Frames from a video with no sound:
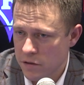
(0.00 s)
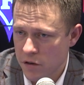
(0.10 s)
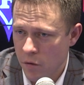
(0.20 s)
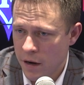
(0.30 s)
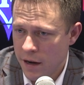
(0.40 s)

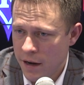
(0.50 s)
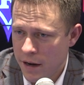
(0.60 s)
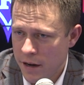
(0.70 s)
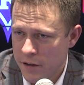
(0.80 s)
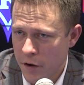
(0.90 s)
So,
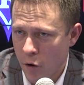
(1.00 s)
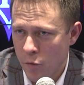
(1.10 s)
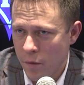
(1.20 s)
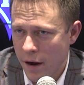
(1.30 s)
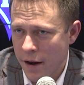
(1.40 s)
you
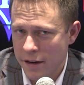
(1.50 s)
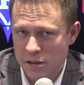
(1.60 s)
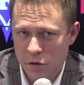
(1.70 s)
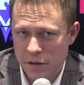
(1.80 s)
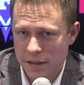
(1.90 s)
know, I
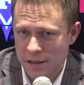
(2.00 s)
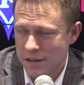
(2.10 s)
still think this